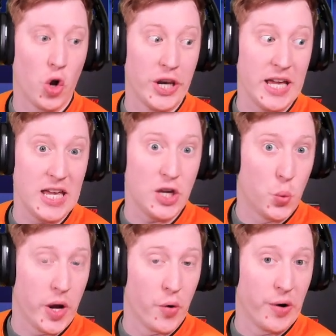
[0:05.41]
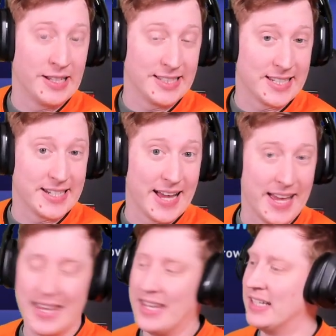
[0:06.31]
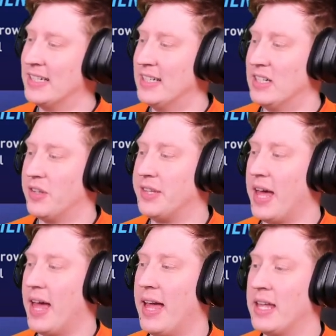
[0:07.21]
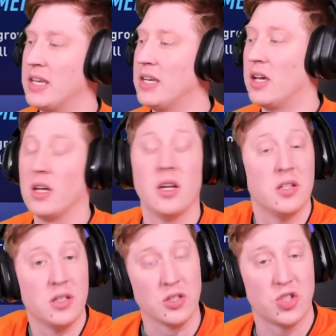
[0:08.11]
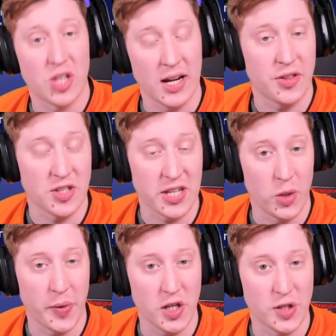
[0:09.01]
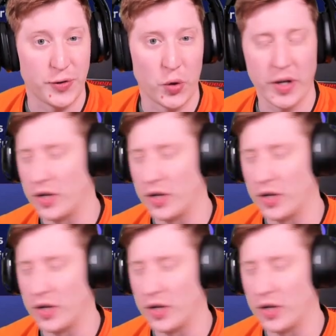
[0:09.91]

league we're in today, then check the channel page for it.